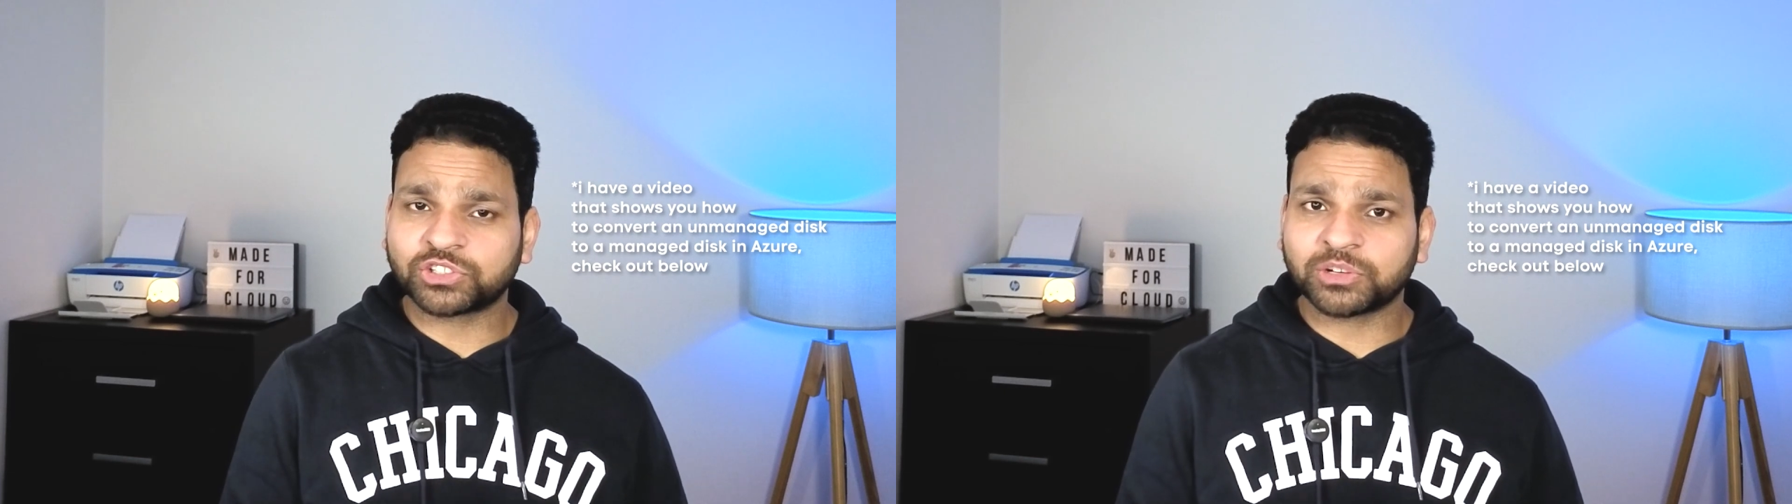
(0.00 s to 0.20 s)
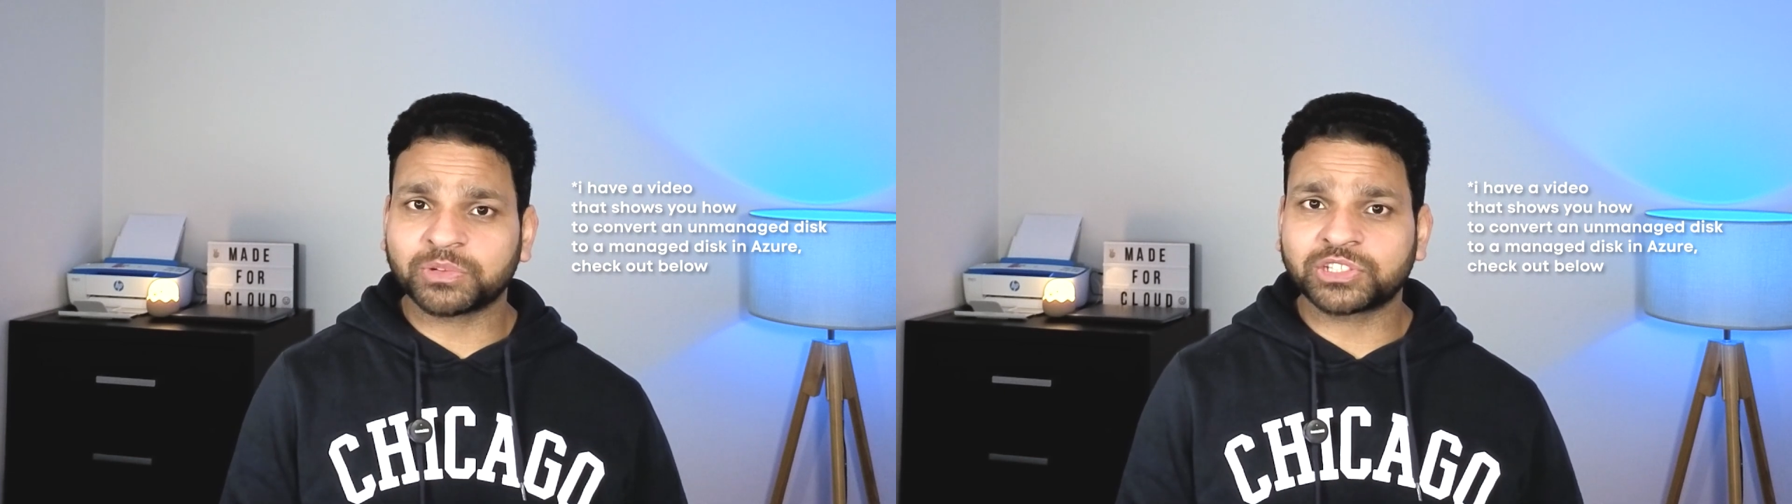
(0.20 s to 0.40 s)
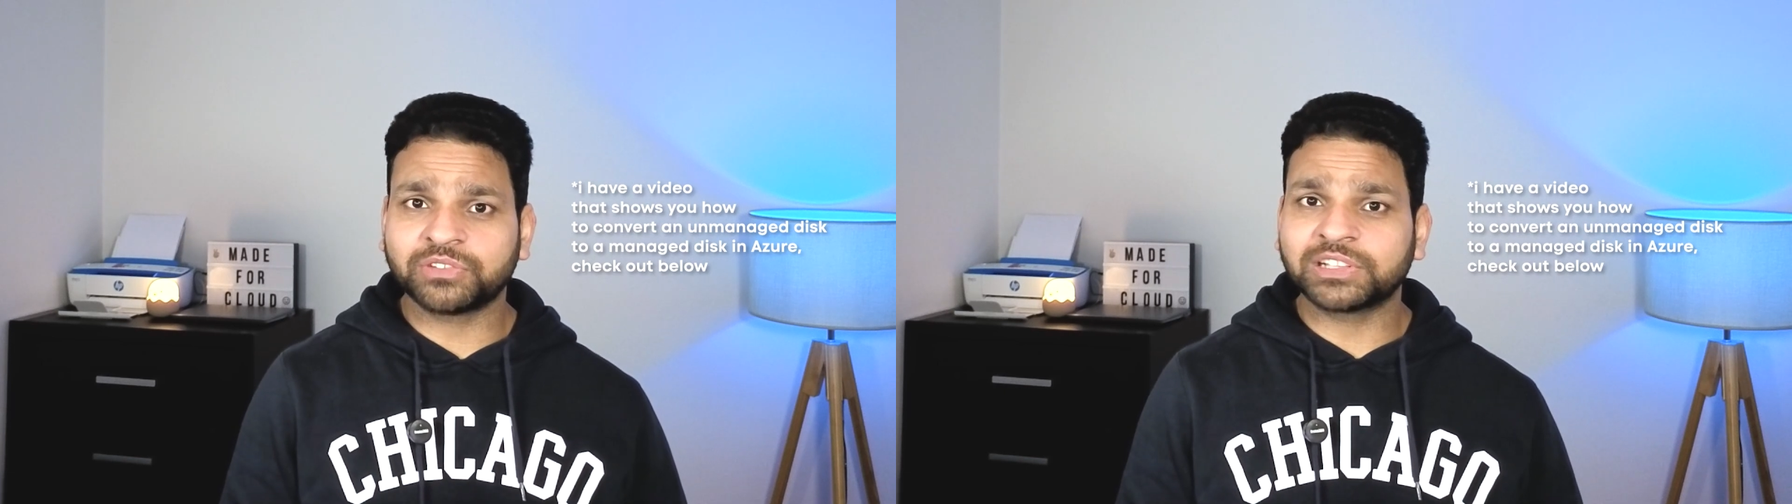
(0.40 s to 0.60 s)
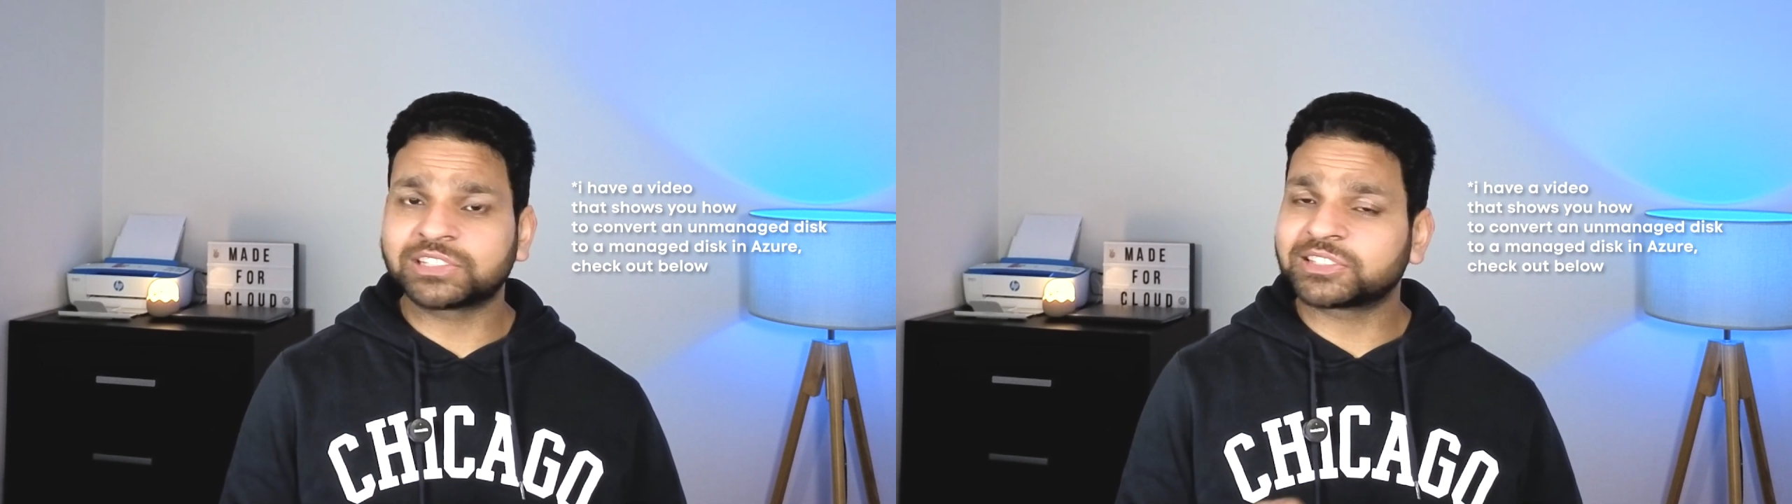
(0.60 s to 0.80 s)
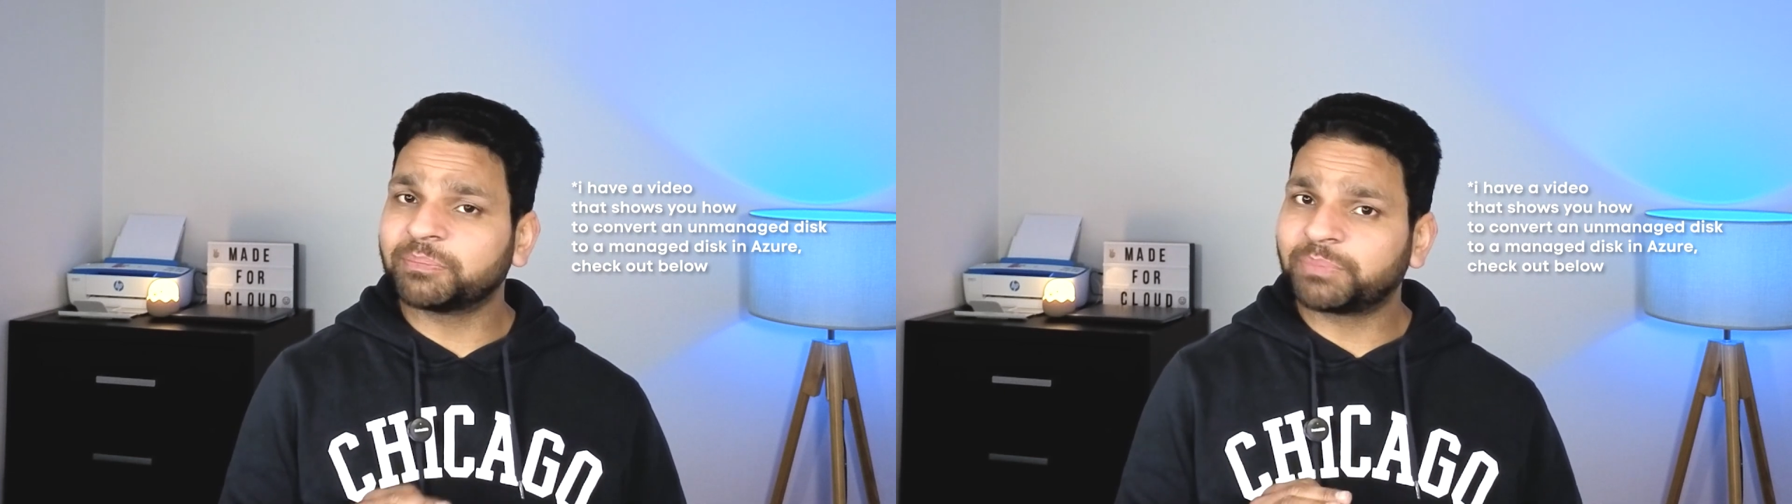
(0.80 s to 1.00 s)
virtual machine
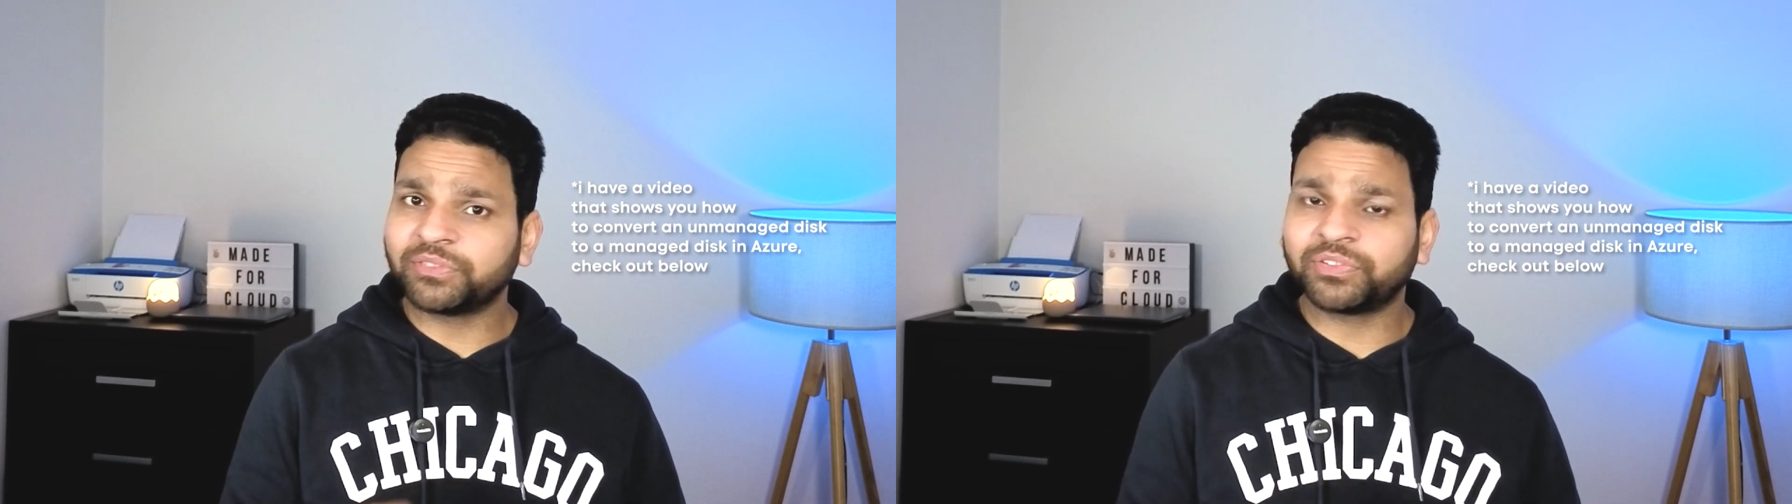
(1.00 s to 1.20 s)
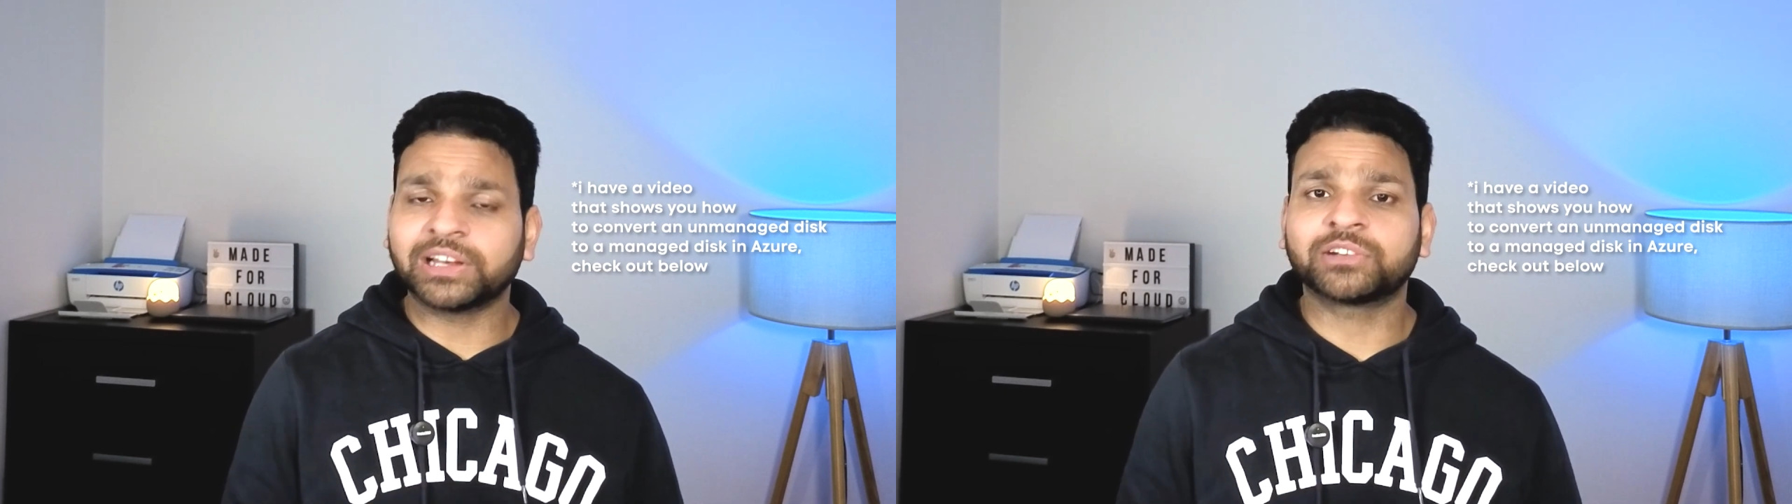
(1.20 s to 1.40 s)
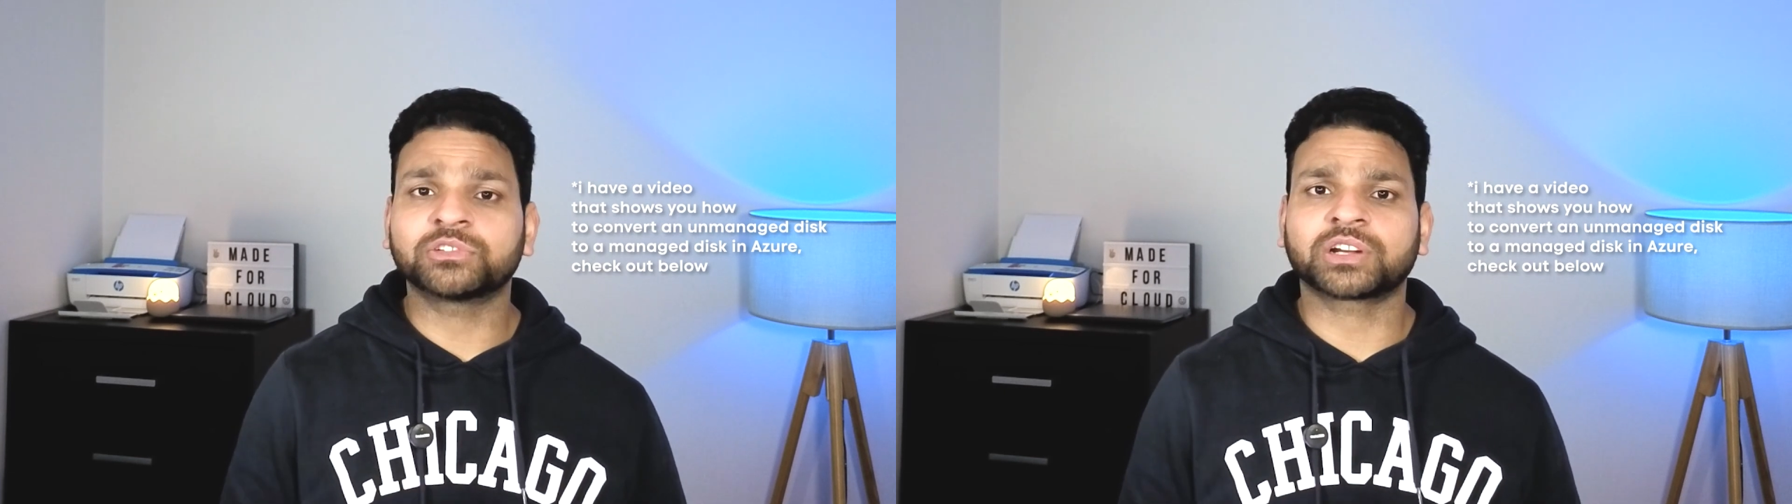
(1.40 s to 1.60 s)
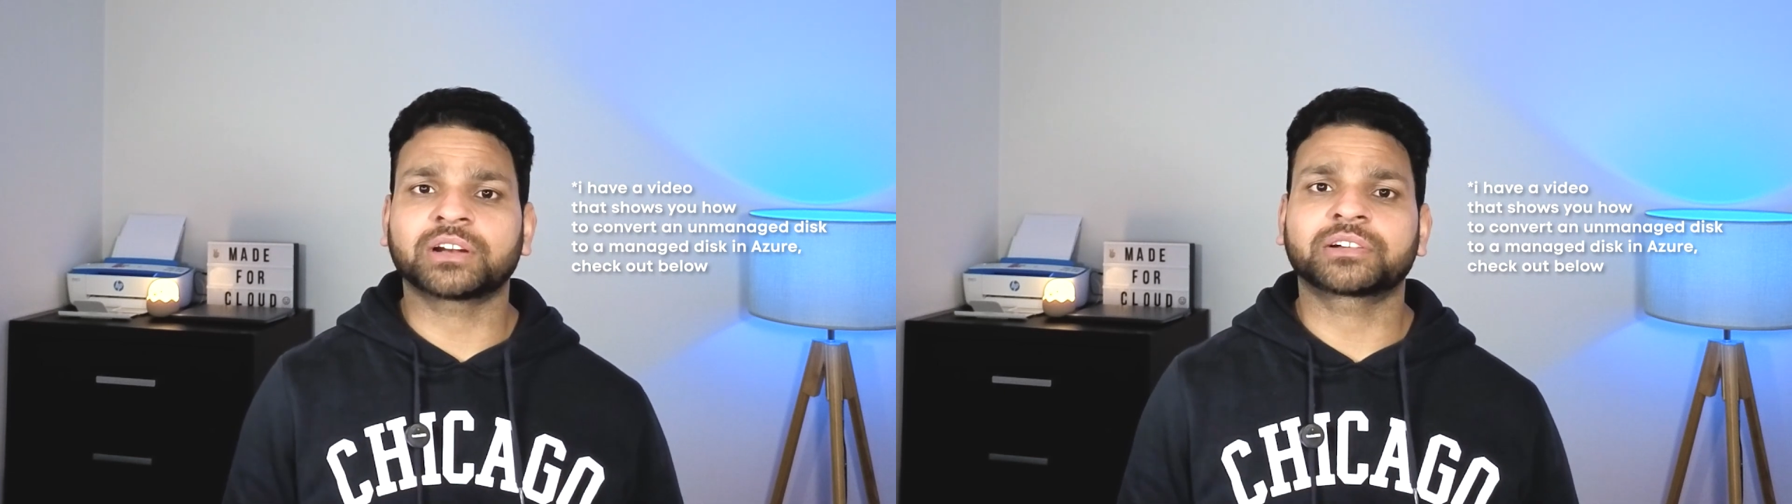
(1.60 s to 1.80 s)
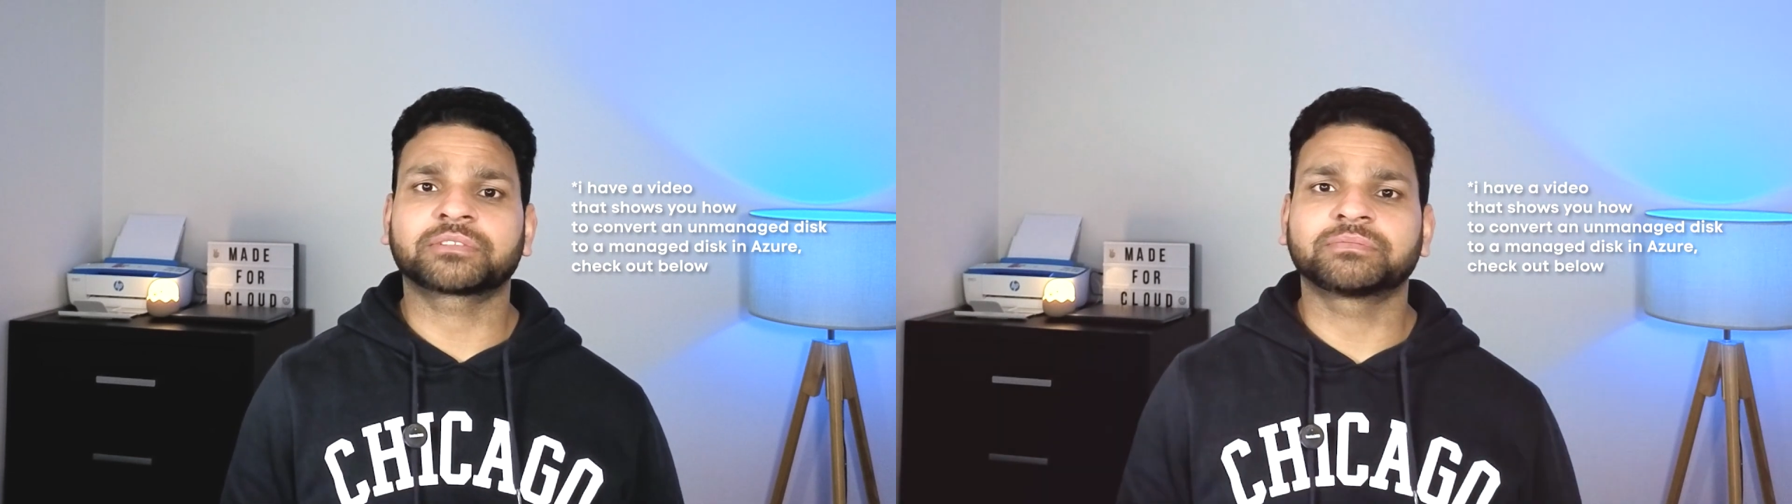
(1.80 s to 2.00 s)
will simply fail to start.